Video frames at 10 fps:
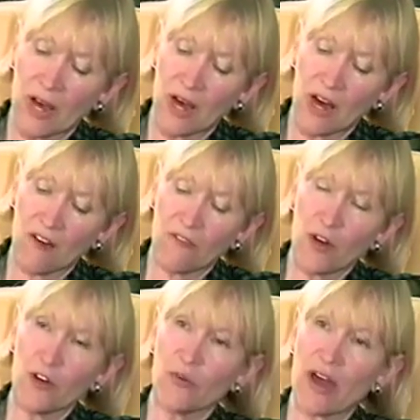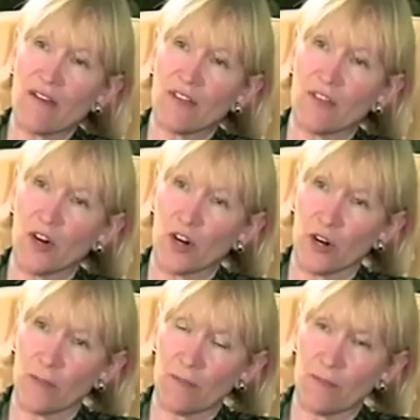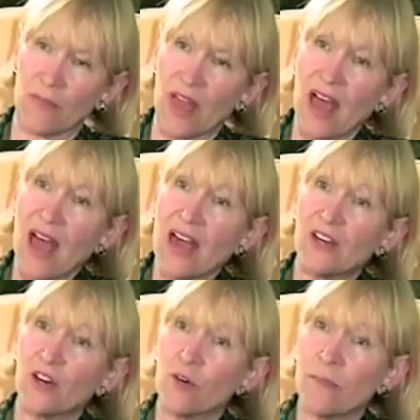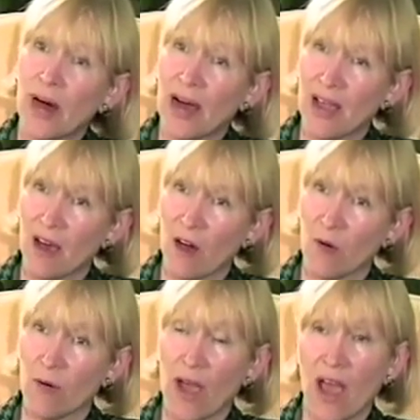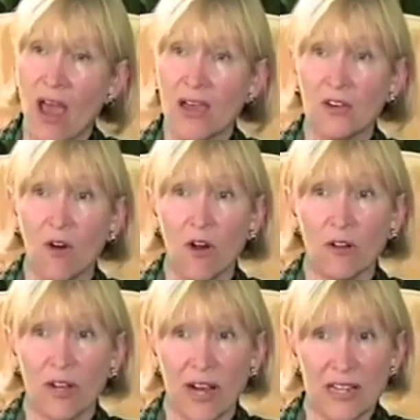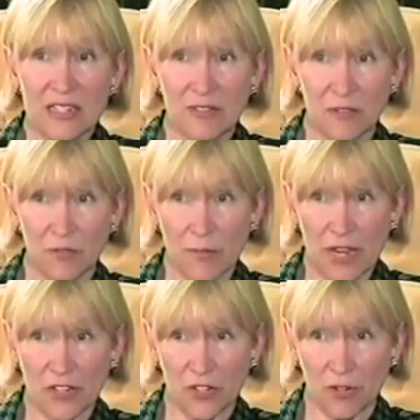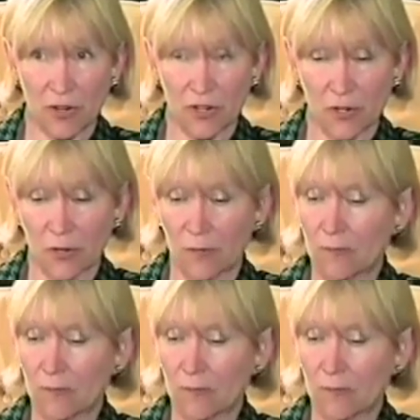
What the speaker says: a photograph of her and her bio and all kinds of information on her.